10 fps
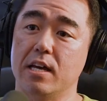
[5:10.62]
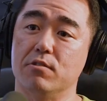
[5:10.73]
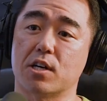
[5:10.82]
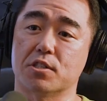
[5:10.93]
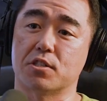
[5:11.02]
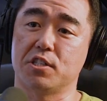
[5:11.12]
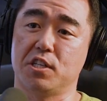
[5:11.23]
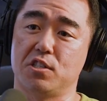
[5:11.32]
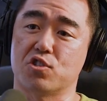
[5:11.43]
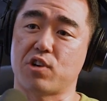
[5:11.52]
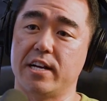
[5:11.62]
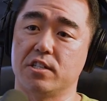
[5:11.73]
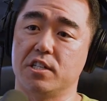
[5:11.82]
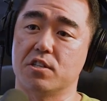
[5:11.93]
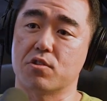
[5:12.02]
It was called Search Engine
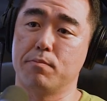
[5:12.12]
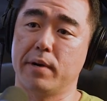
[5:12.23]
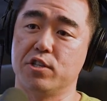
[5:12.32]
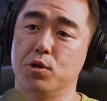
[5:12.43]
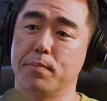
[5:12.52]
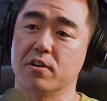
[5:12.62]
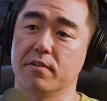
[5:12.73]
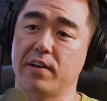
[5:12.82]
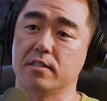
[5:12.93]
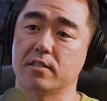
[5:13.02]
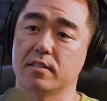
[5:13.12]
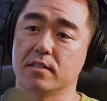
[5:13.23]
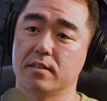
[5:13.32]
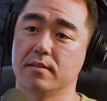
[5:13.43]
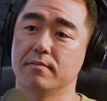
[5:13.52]
Strategies, thrown by Jupiter Events.
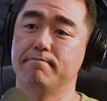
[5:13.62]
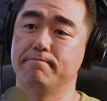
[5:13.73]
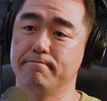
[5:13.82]
Mm